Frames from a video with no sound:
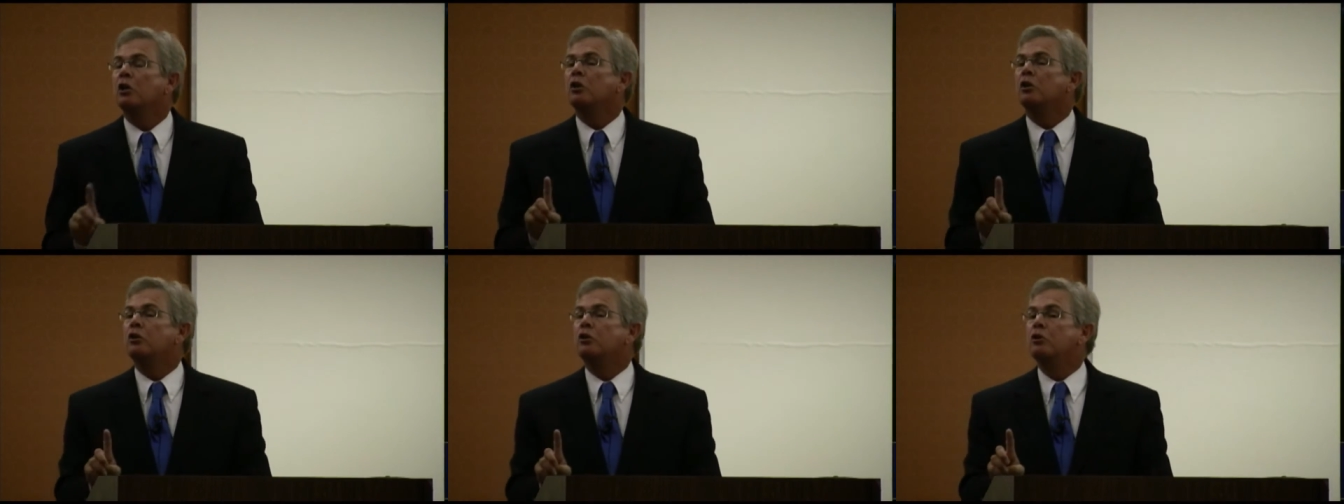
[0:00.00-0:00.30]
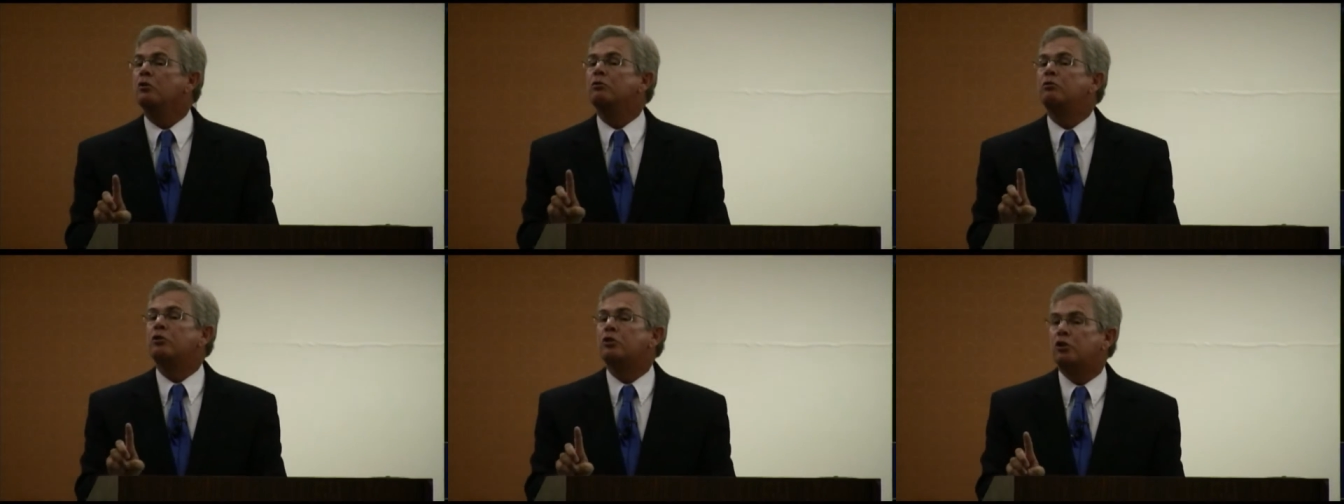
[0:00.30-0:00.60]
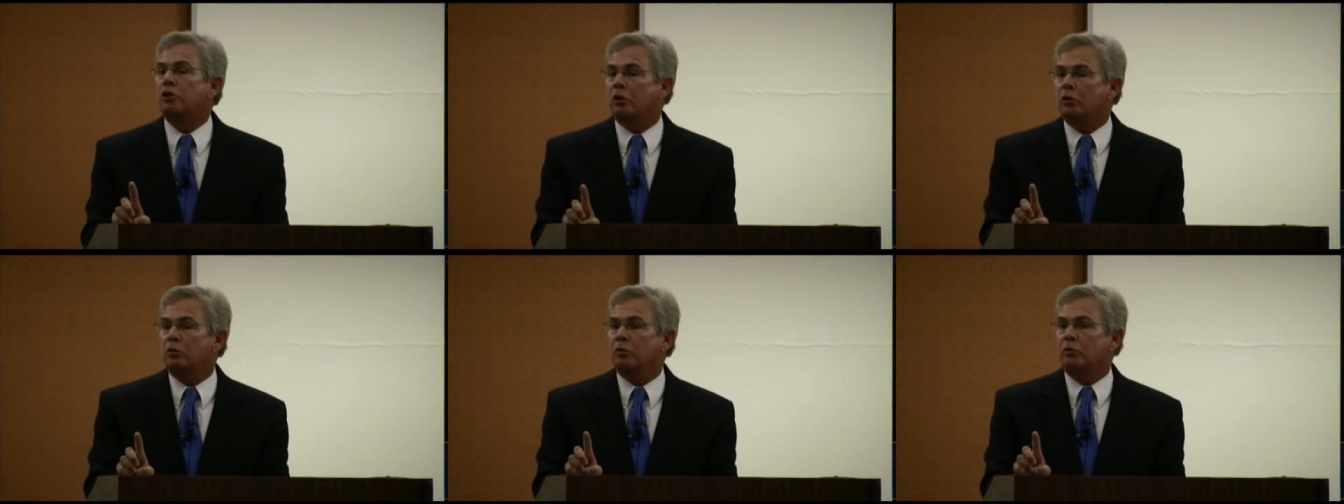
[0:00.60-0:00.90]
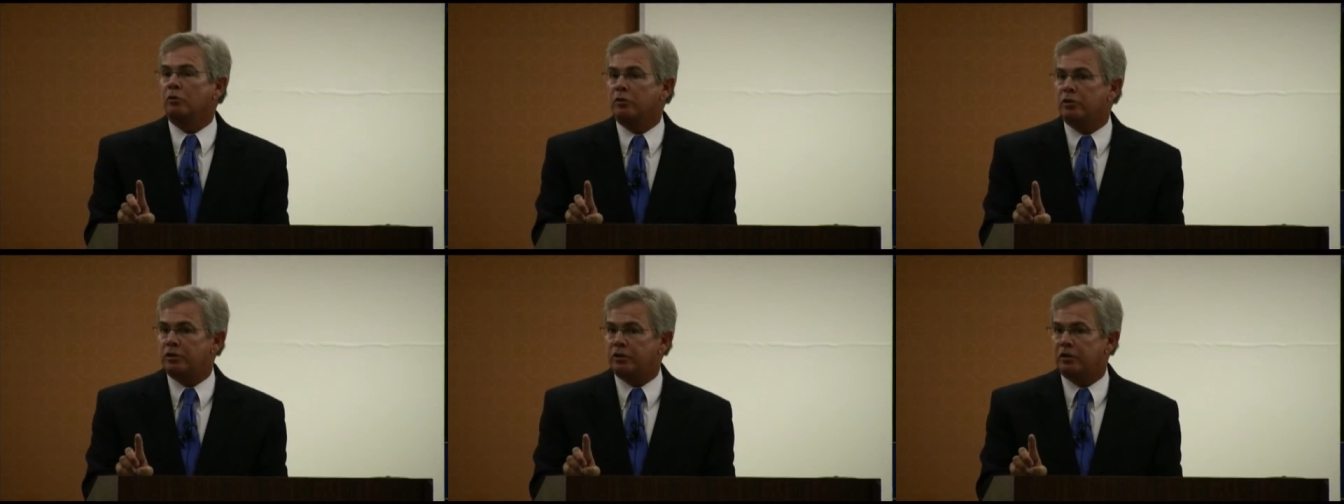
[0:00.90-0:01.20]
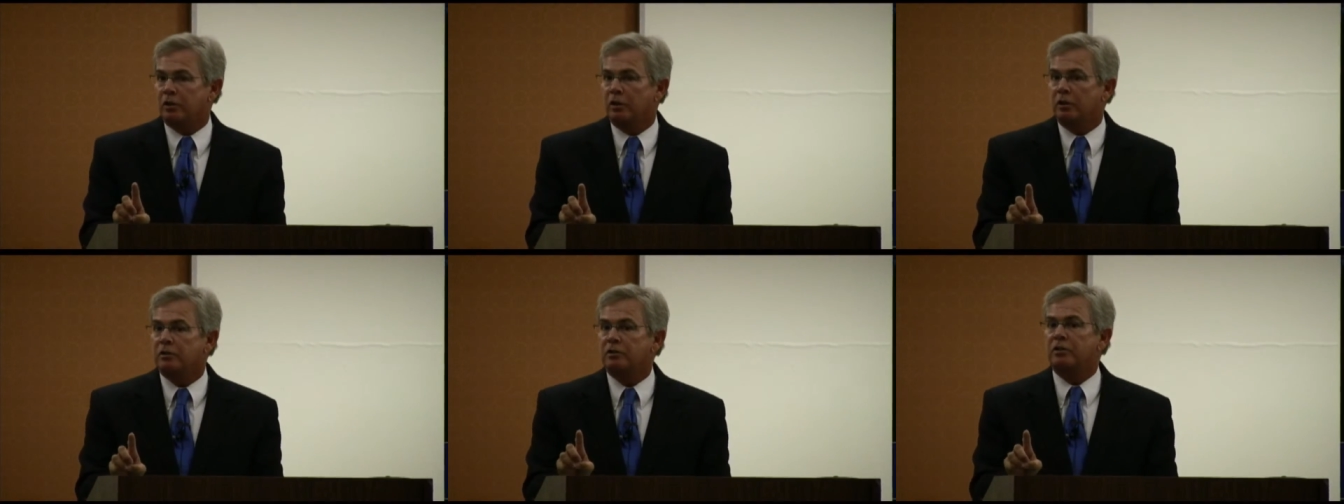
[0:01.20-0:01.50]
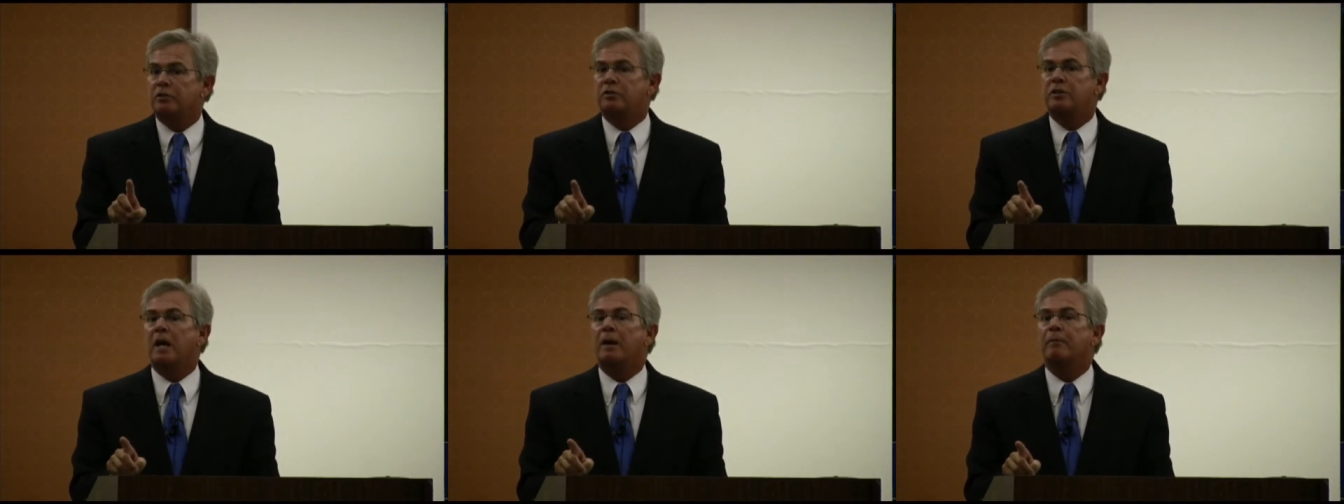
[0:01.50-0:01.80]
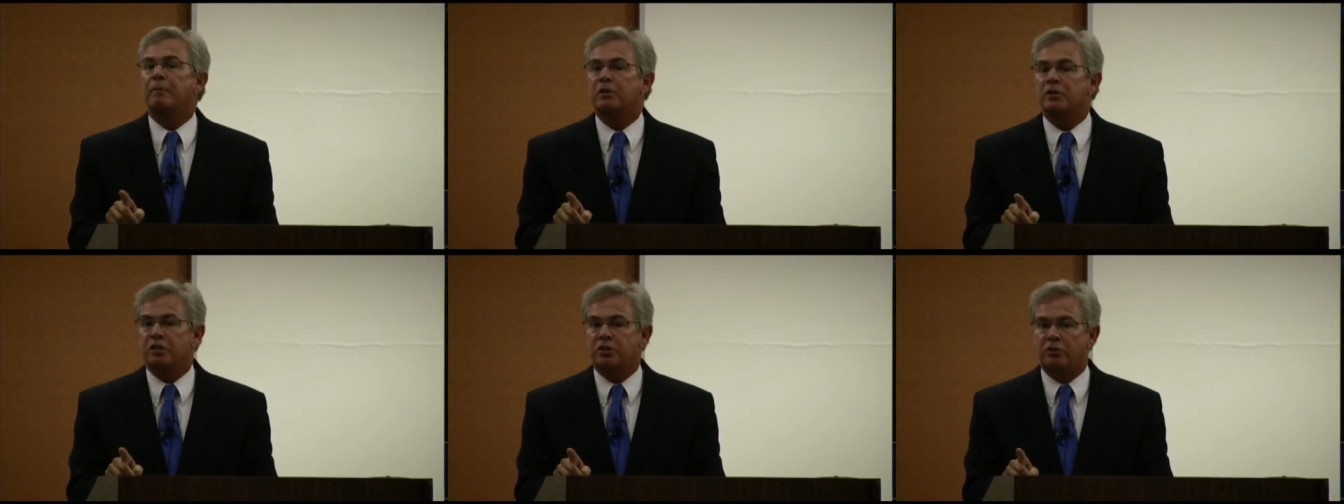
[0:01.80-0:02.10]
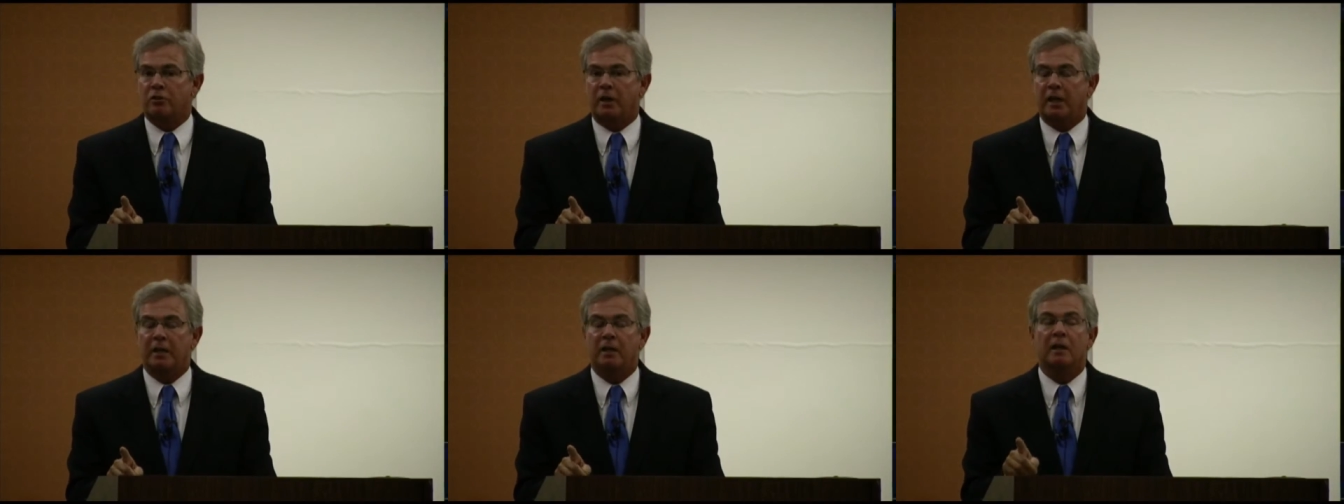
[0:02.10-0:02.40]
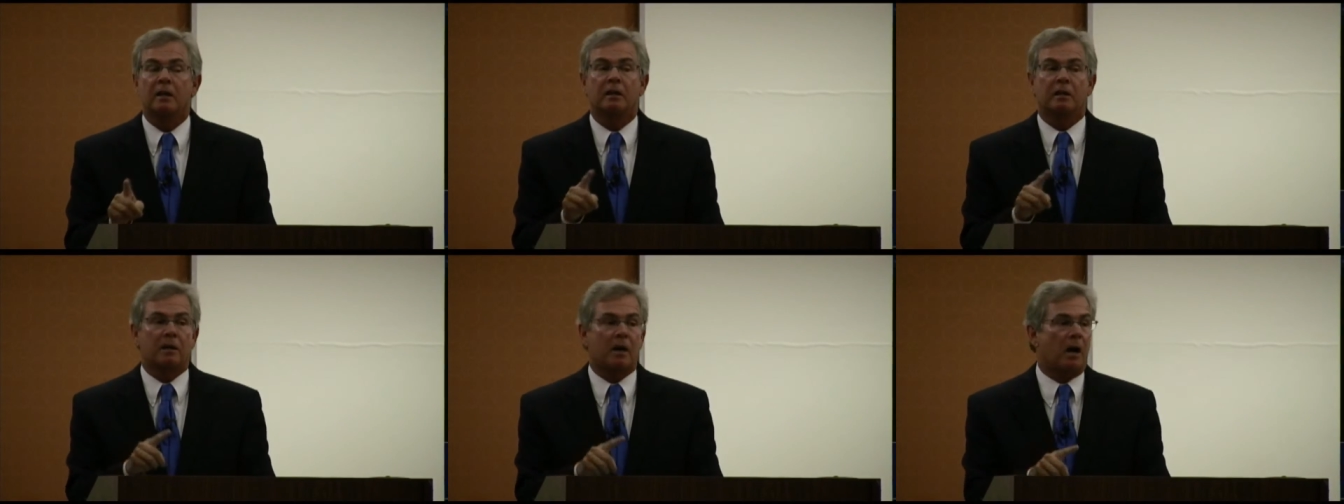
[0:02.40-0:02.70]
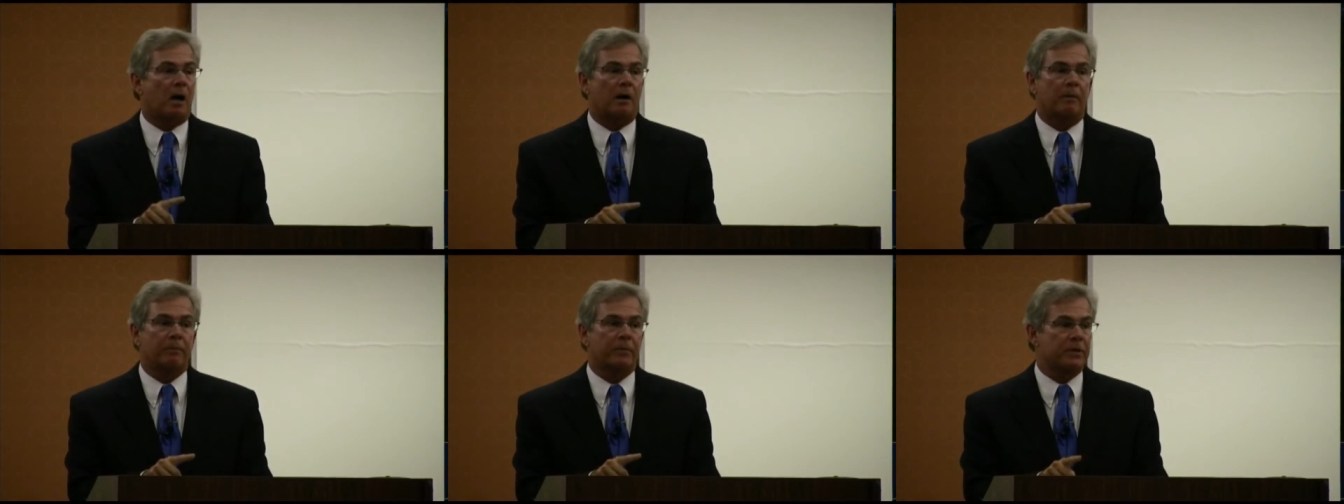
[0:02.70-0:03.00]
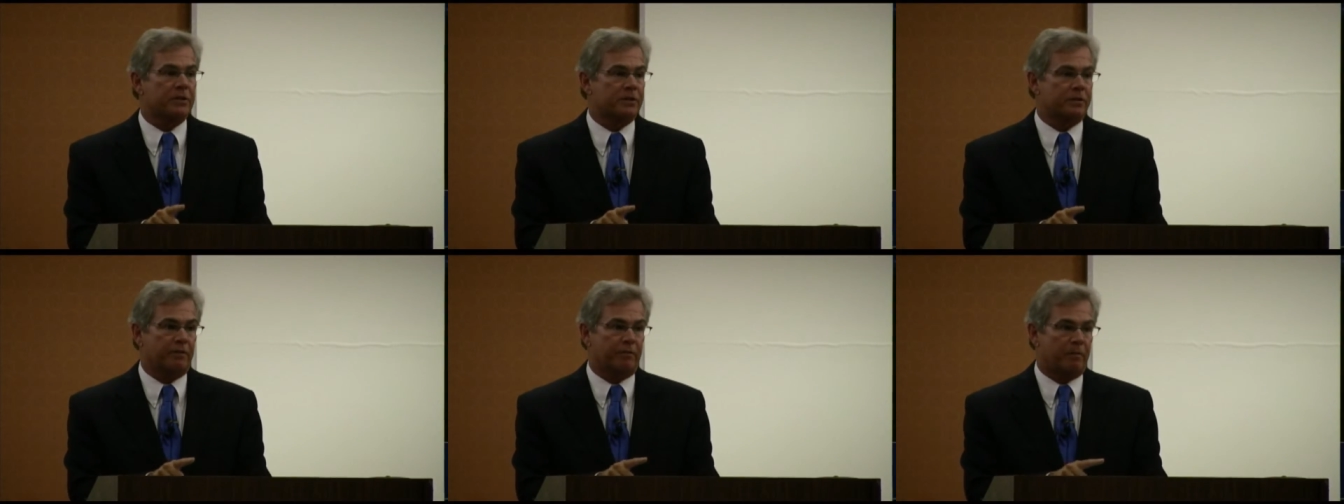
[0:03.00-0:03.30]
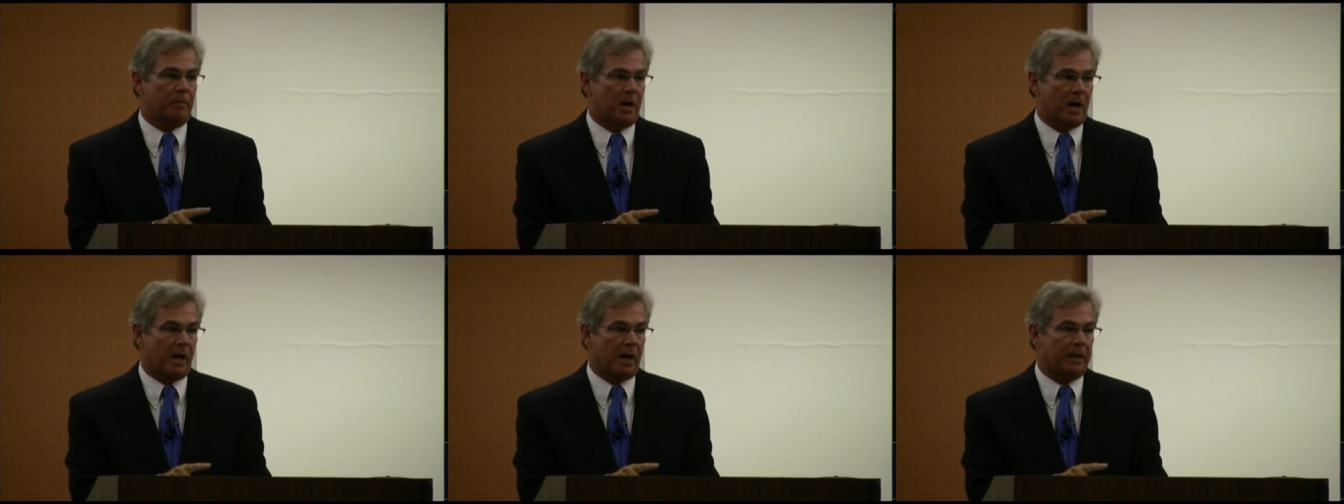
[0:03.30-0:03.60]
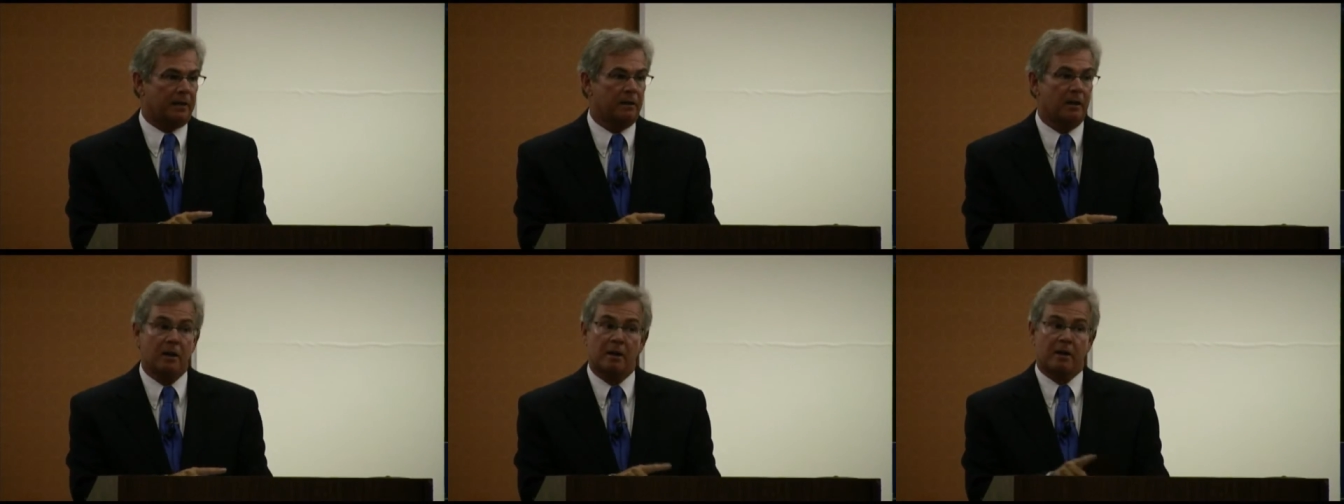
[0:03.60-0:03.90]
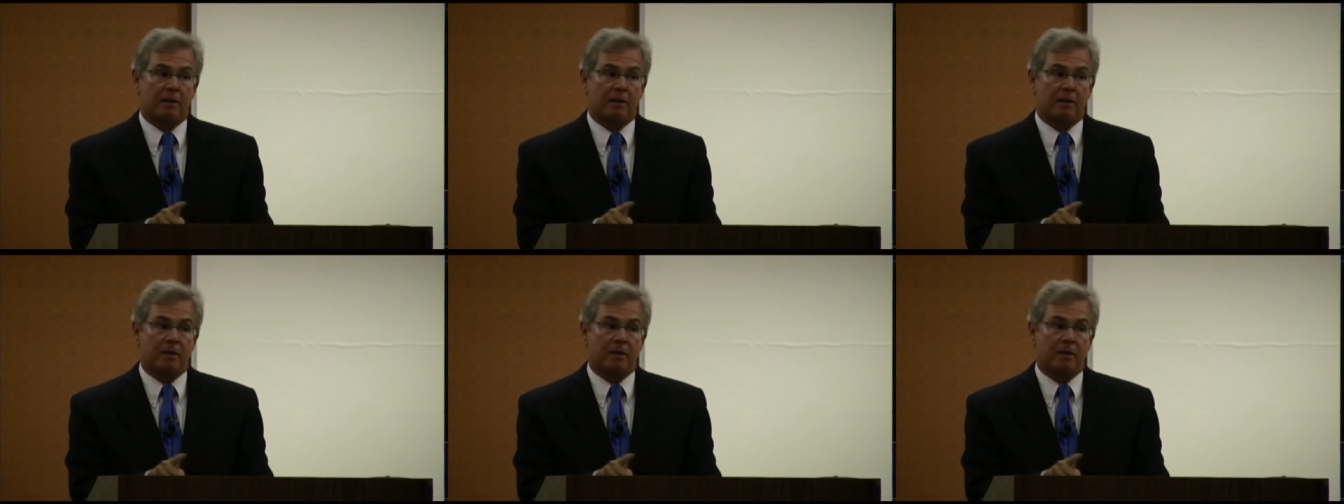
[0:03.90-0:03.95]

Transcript: you choose to demonstrate calmness of mind.